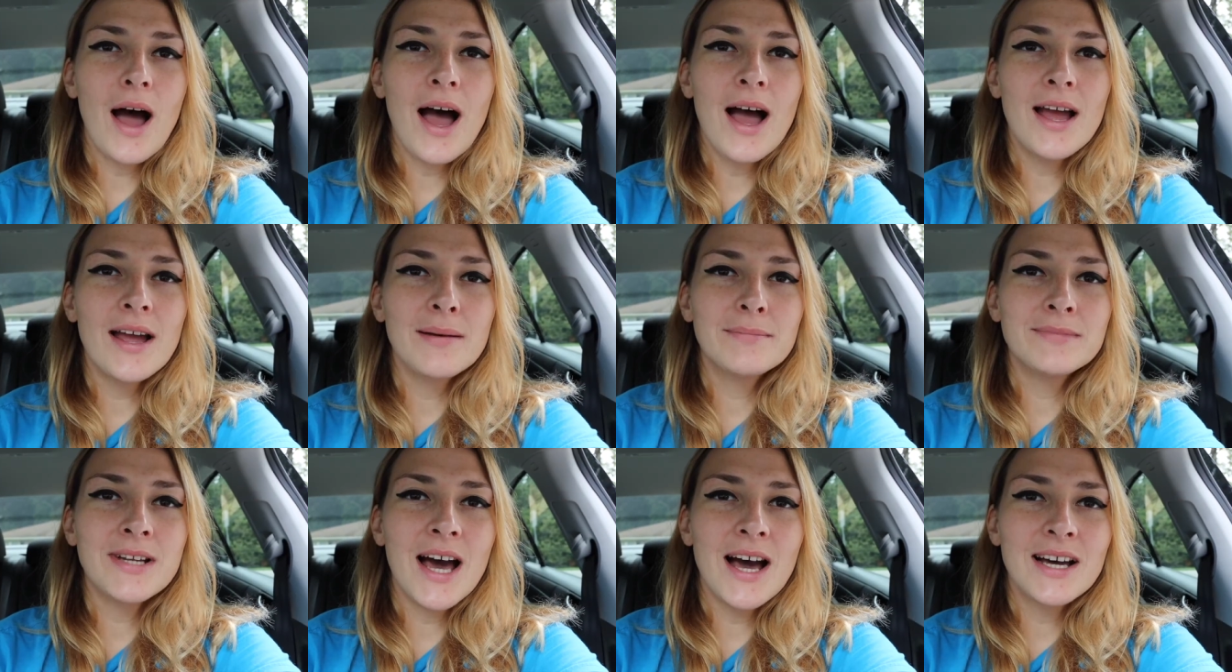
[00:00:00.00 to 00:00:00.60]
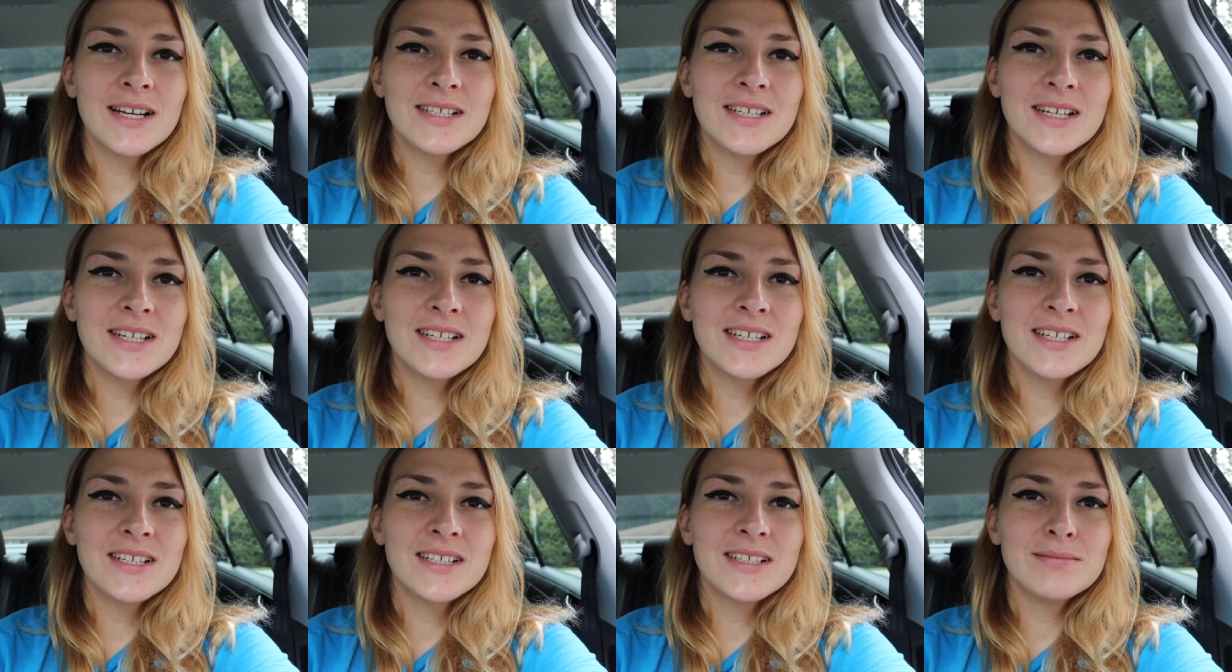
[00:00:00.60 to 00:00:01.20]
I am not
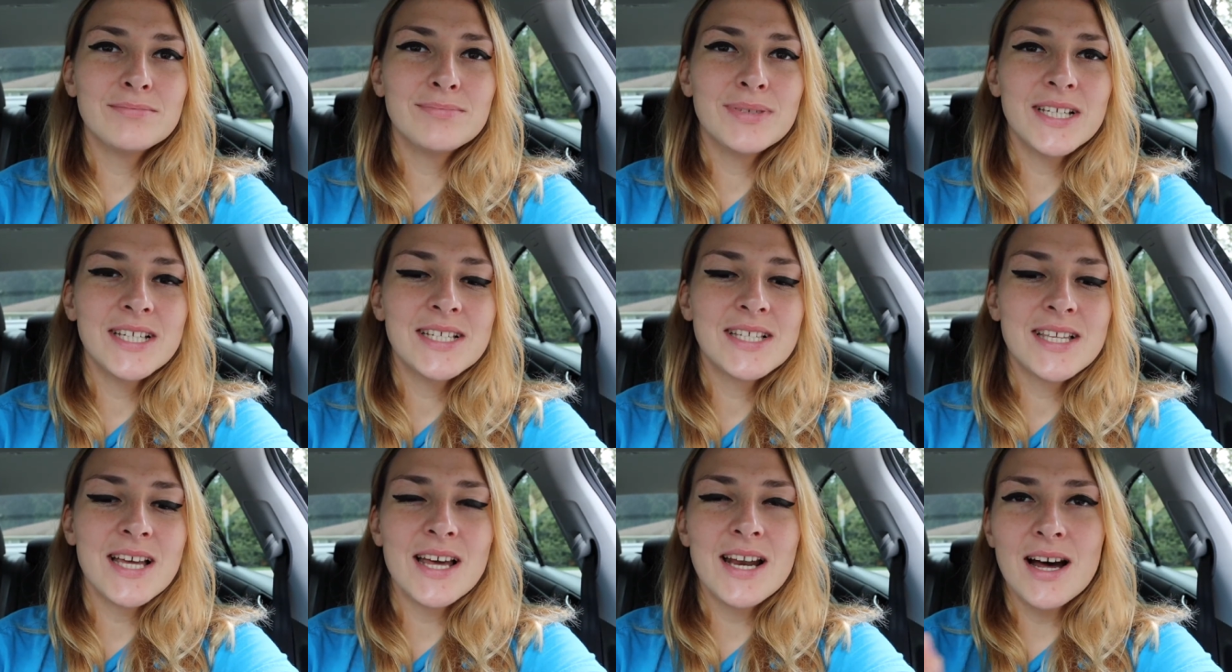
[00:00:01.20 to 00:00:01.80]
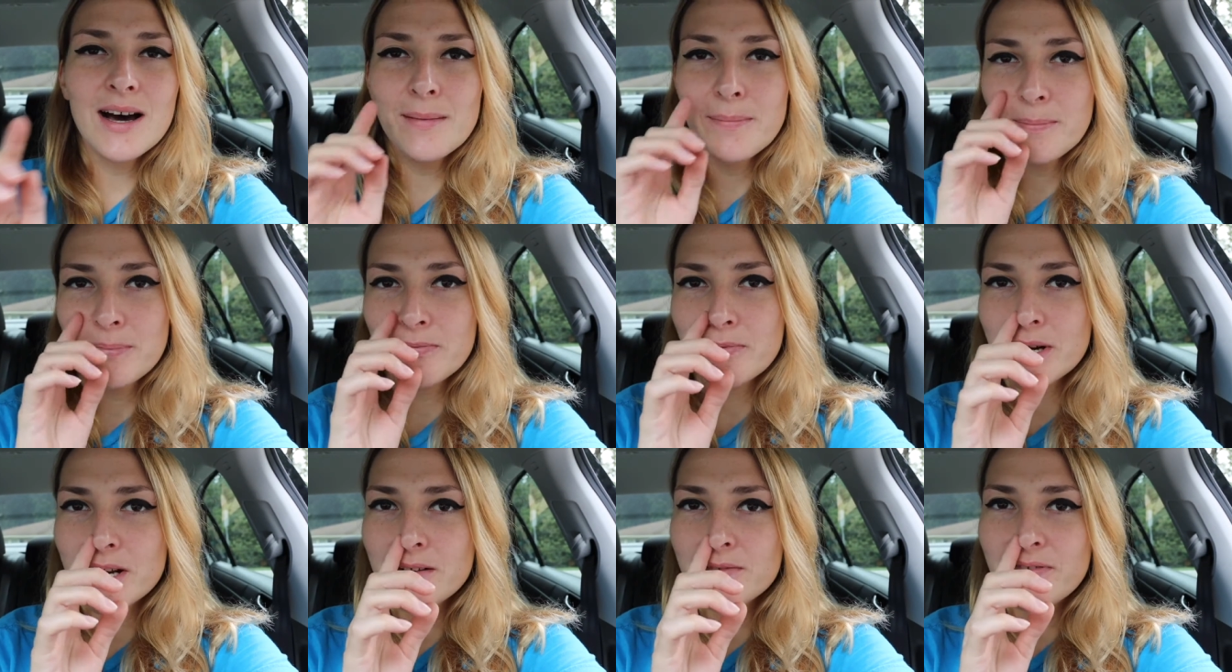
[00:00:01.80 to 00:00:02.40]
gonna be set up
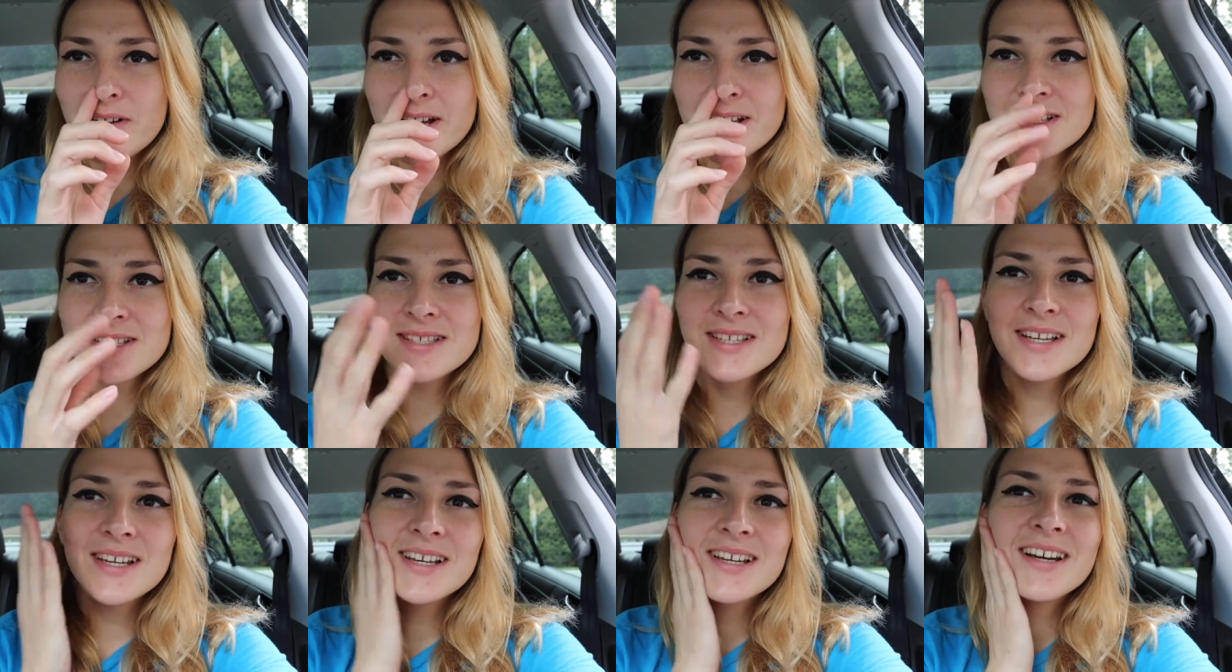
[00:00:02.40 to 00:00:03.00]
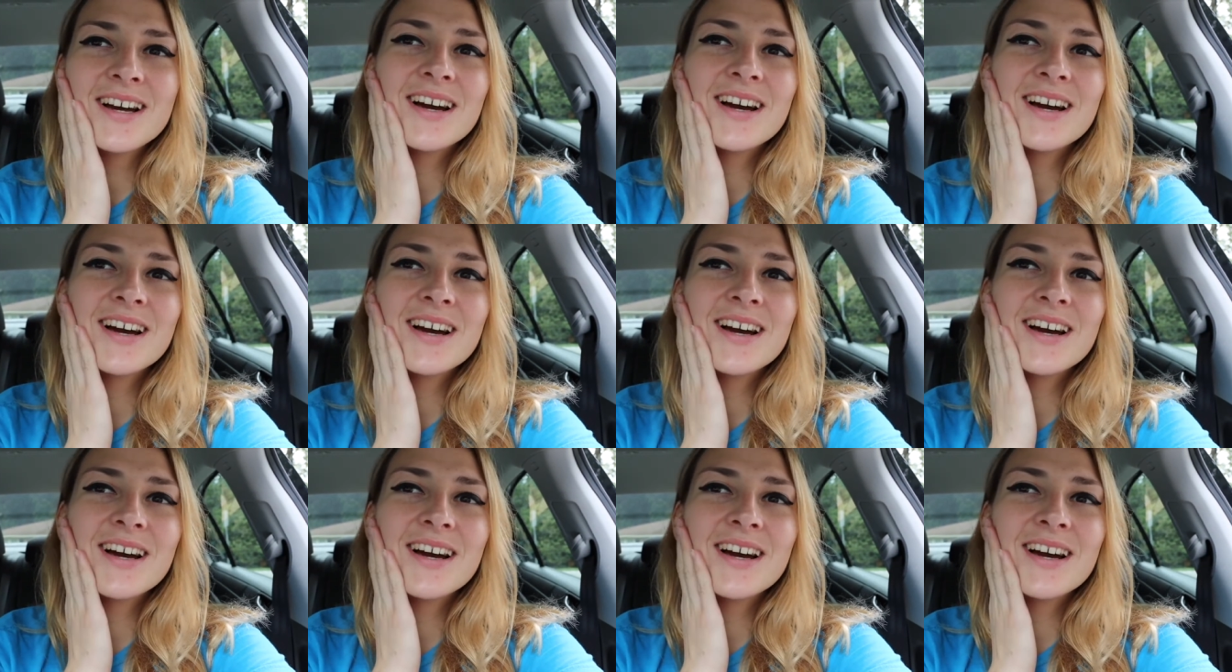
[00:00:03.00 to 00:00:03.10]
real fancy.